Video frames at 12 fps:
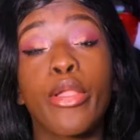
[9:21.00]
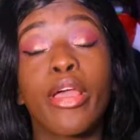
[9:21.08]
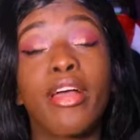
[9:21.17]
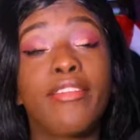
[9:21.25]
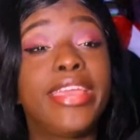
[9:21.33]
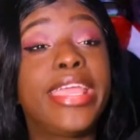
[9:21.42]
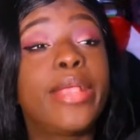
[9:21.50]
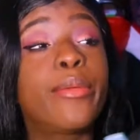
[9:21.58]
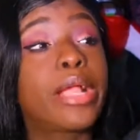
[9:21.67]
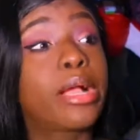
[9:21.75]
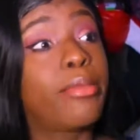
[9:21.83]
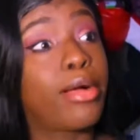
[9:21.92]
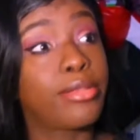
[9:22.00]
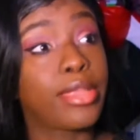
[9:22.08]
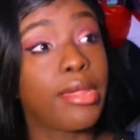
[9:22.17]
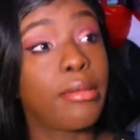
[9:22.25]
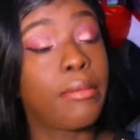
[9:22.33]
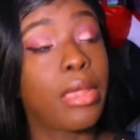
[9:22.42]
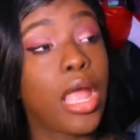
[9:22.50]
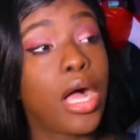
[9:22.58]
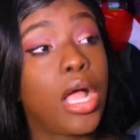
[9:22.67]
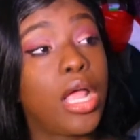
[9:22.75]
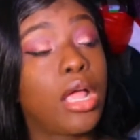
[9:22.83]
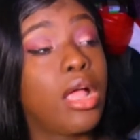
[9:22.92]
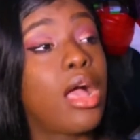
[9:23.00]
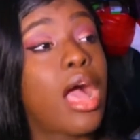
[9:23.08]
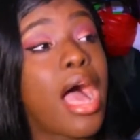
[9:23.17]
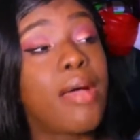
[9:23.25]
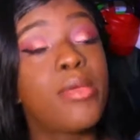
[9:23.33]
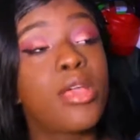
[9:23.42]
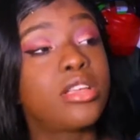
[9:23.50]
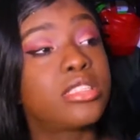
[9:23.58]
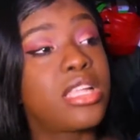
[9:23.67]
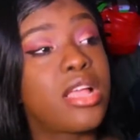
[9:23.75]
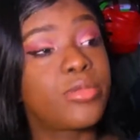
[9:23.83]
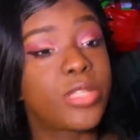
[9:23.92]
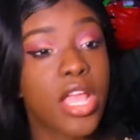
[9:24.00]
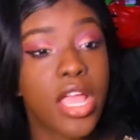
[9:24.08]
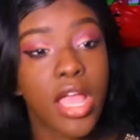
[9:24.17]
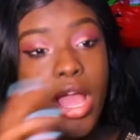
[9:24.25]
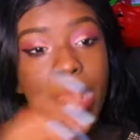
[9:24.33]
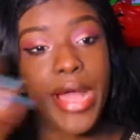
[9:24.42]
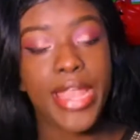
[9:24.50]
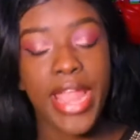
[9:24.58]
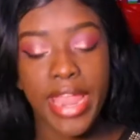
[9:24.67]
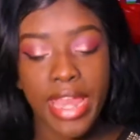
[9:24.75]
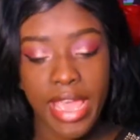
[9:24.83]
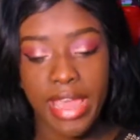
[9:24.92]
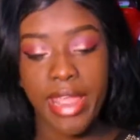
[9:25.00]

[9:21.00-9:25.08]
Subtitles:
of hearing about them. Like, I've been on Snapchat, add.